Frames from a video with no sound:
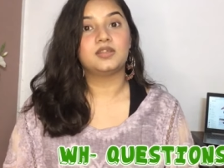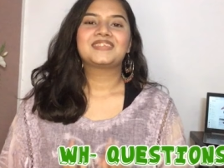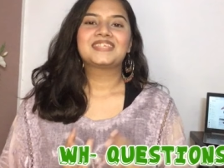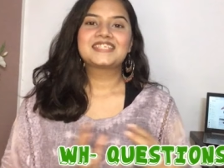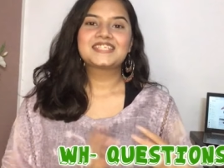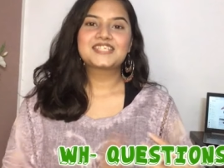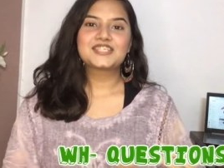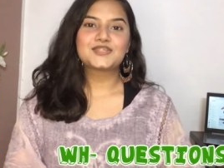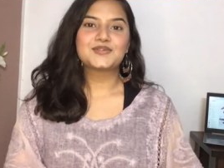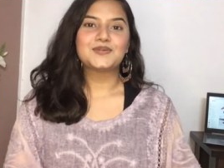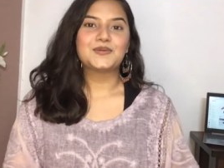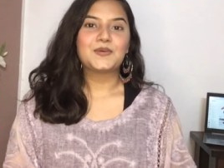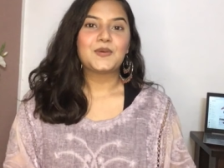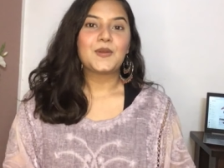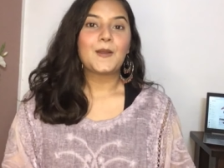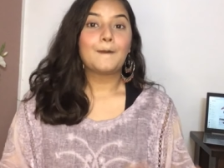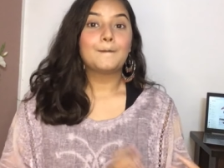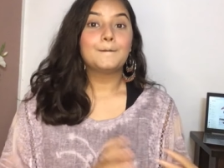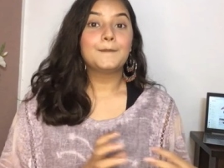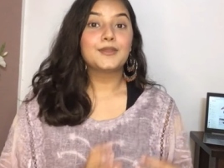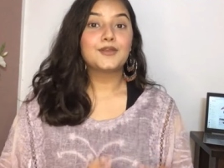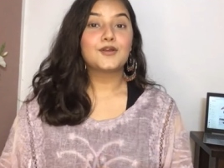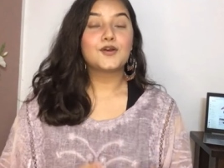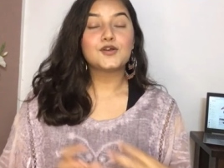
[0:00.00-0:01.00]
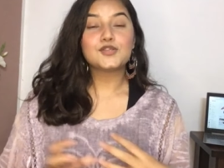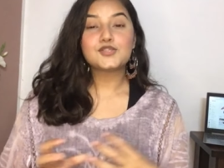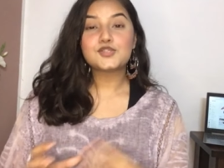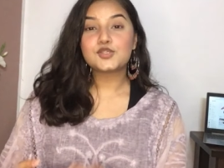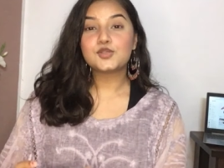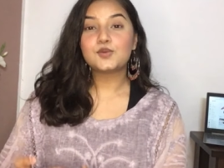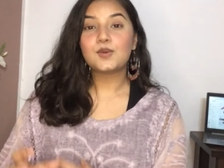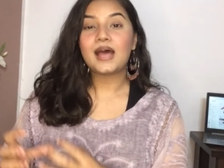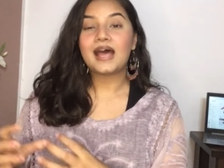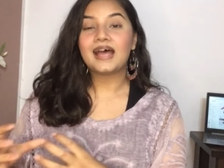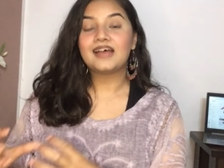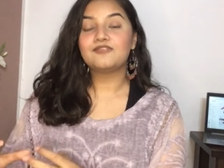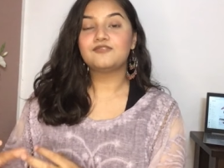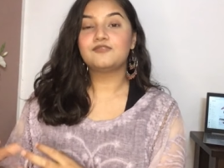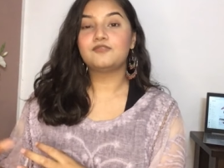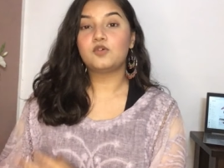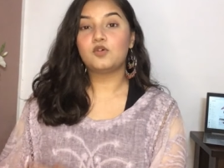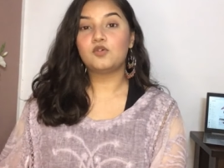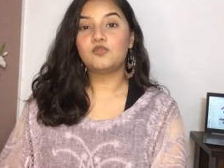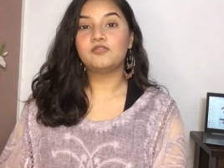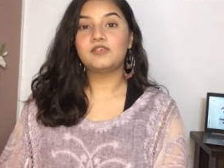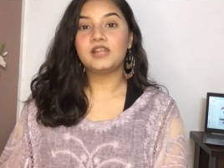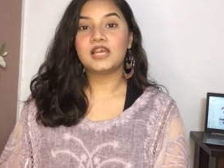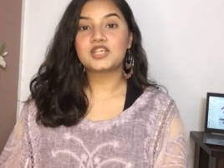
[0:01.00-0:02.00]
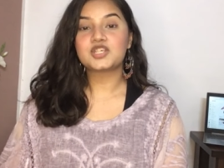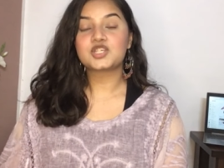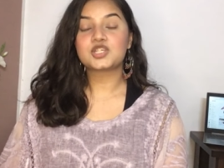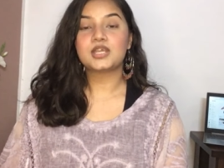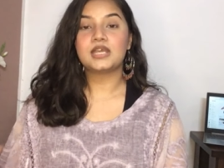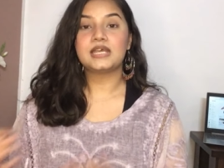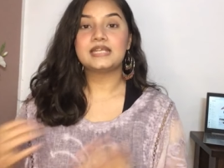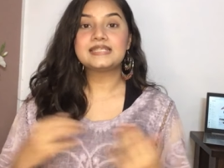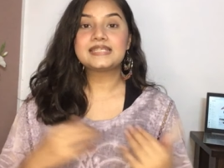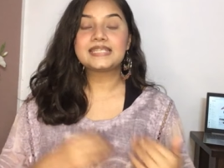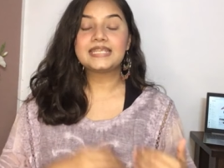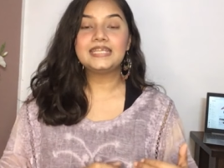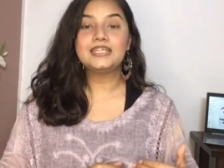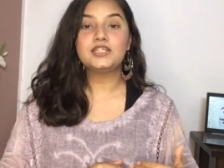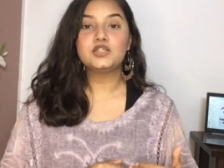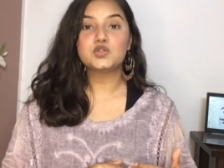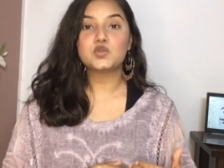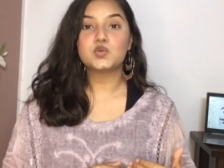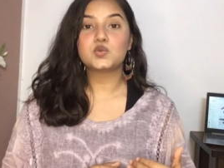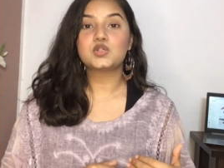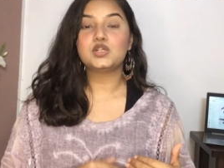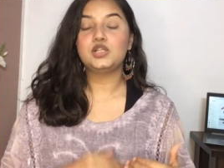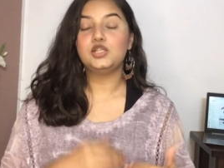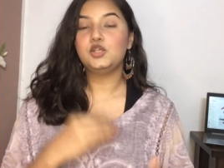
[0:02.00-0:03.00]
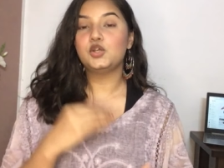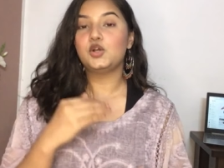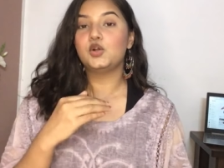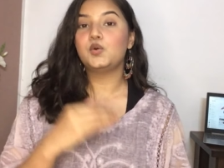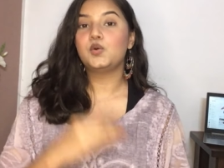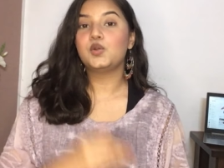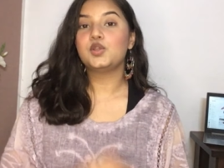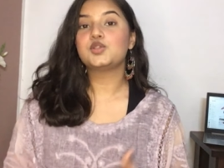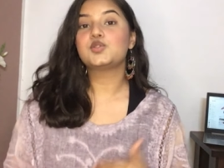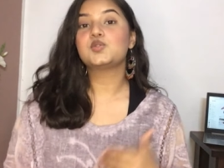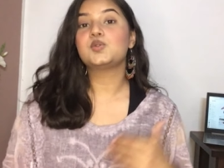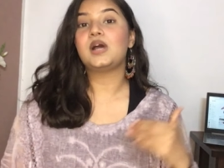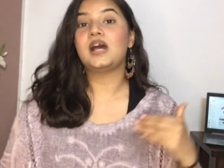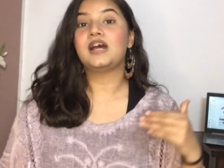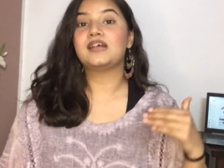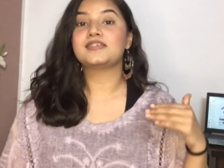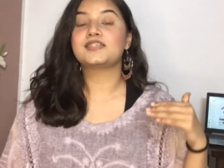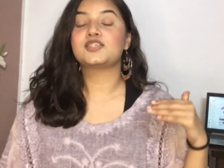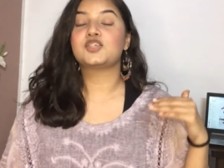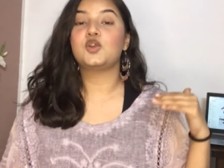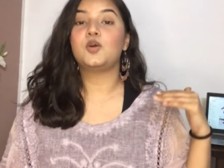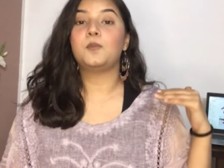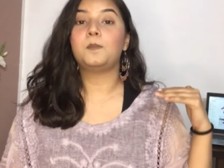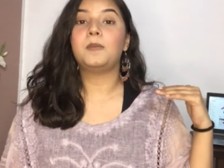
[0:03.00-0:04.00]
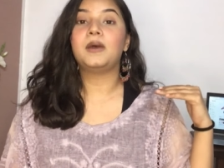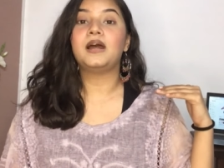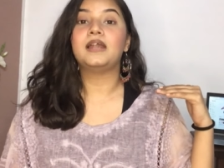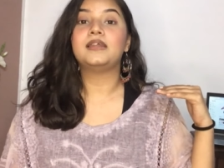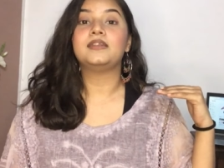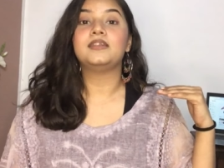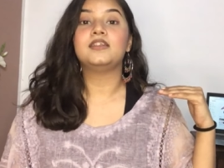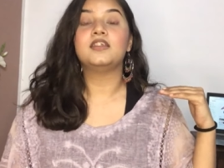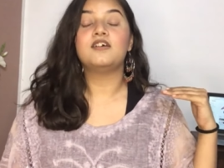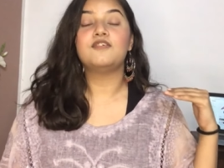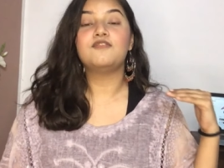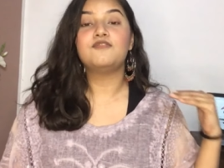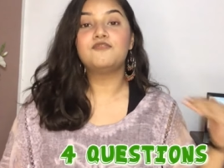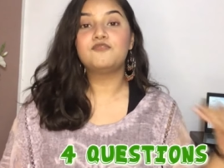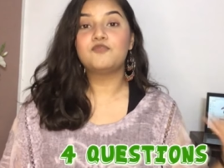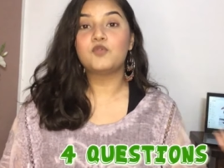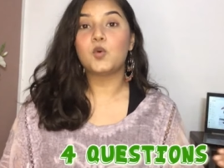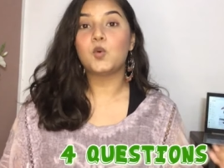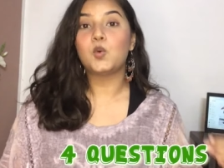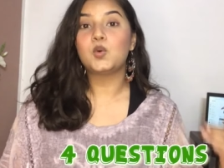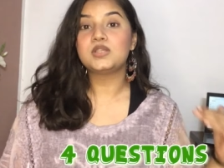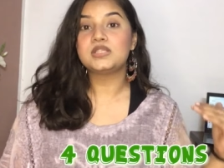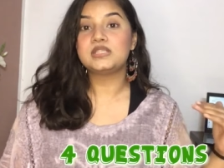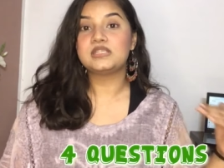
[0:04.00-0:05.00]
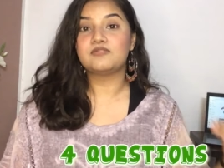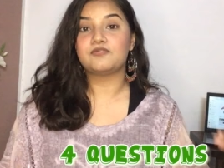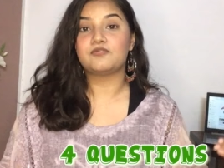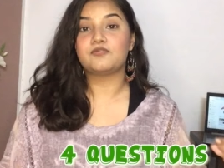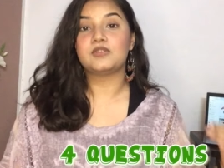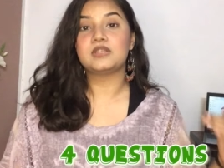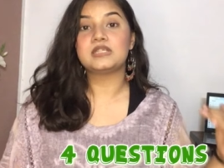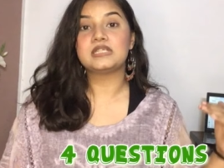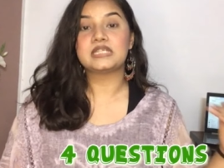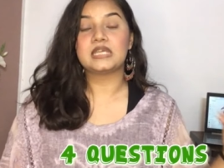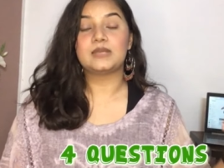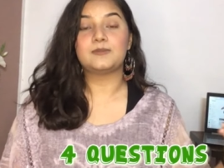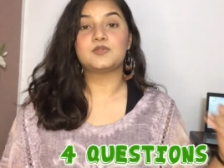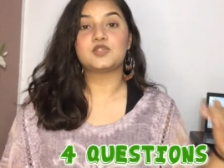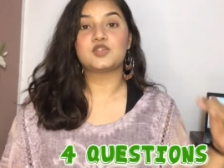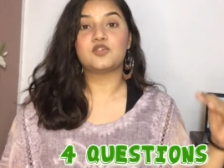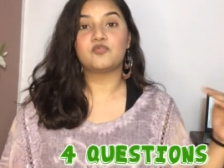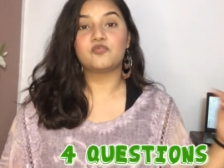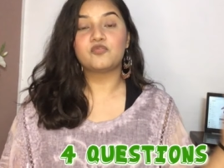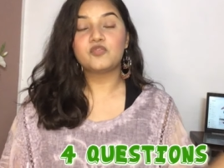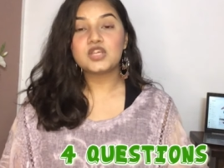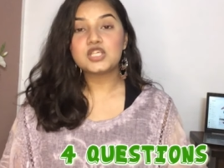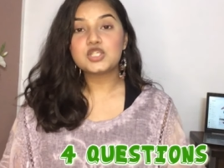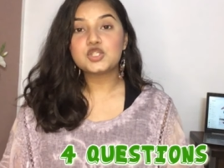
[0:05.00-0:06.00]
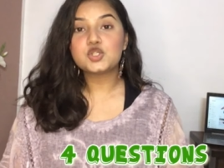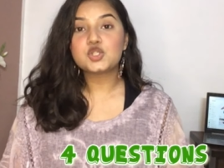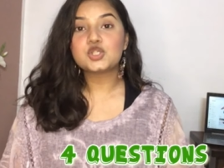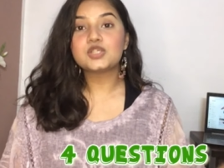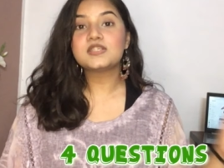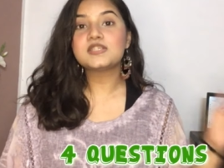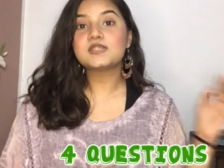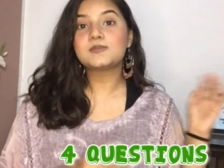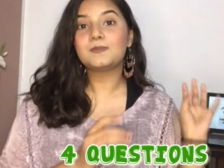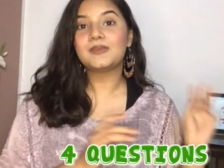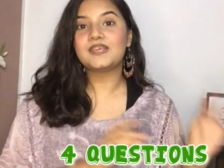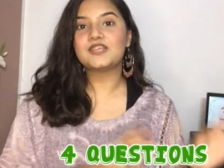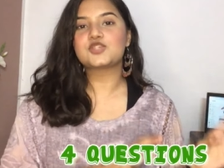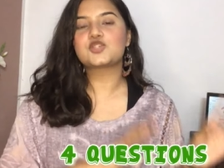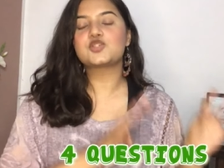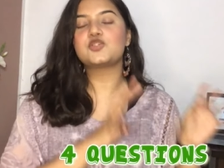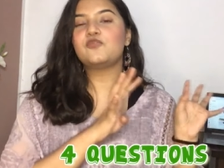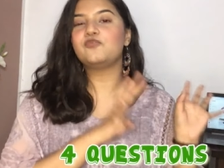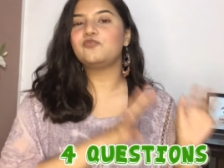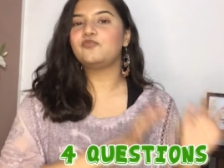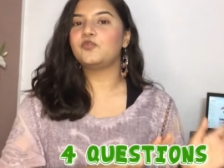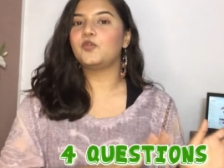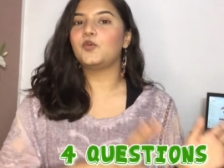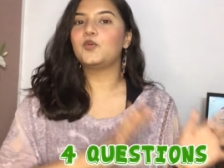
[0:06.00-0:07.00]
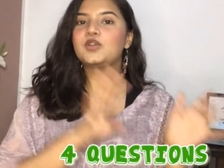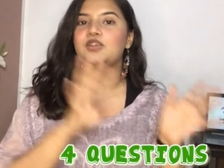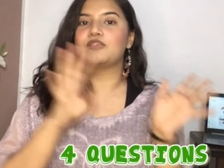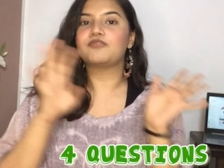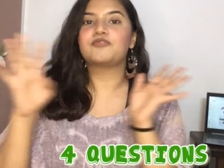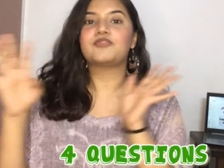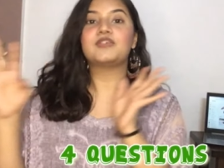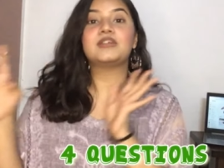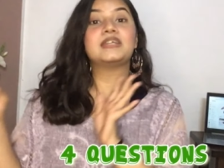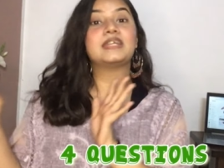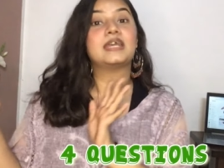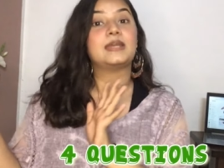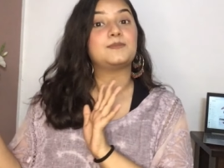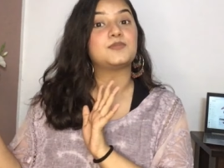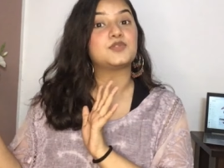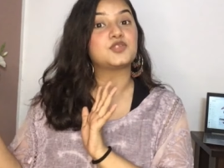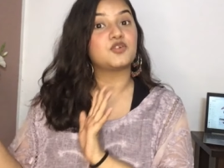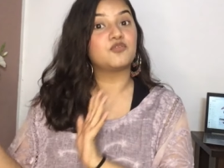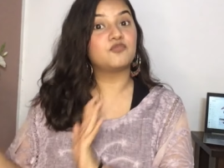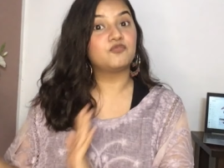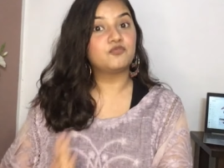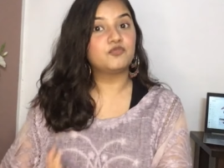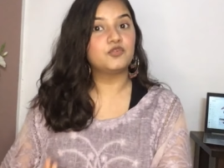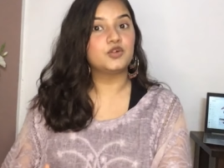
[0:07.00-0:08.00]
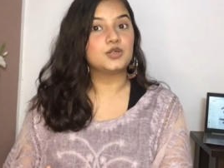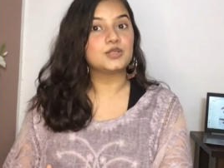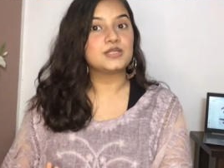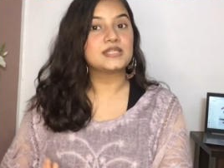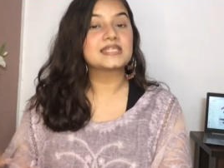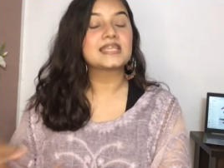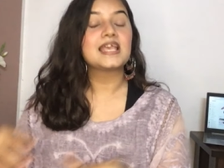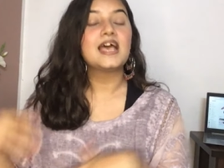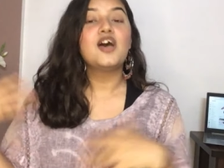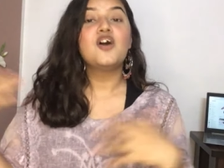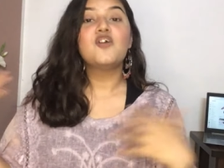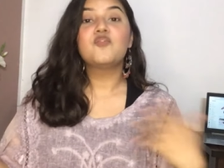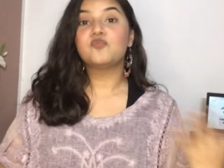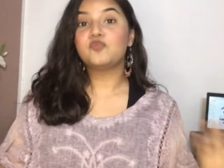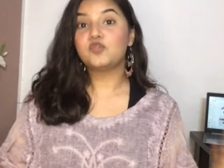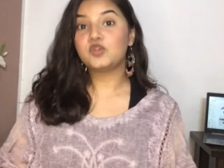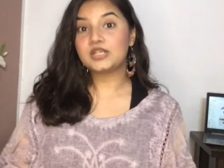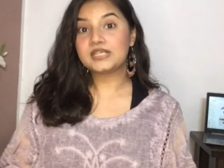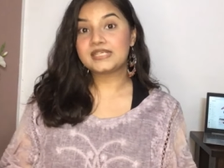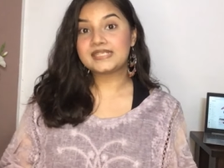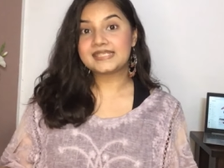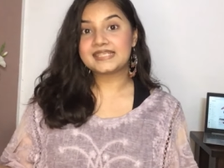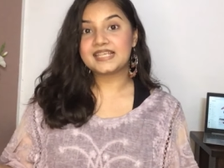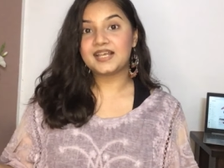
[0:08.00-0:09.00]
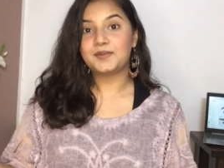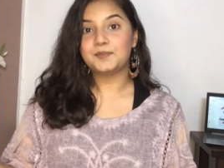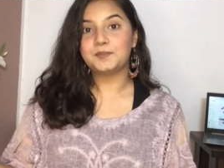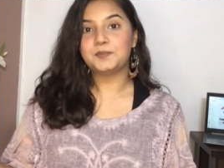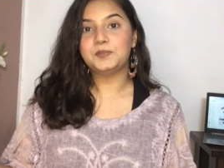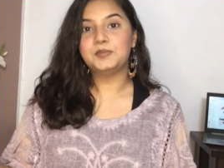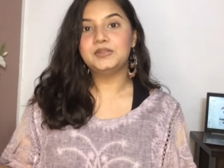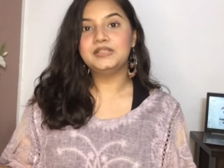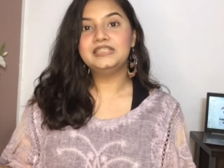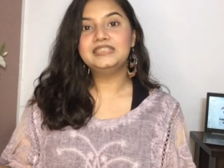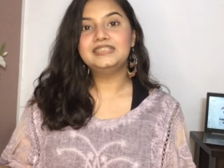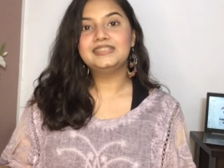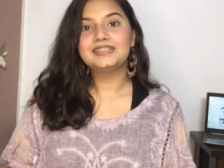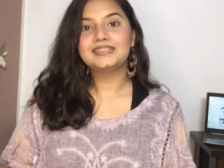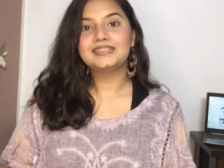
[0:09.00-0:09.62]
So, because you have four flashcards, in total you're going to ask your partner four different types of questions based on four different types of words. For example,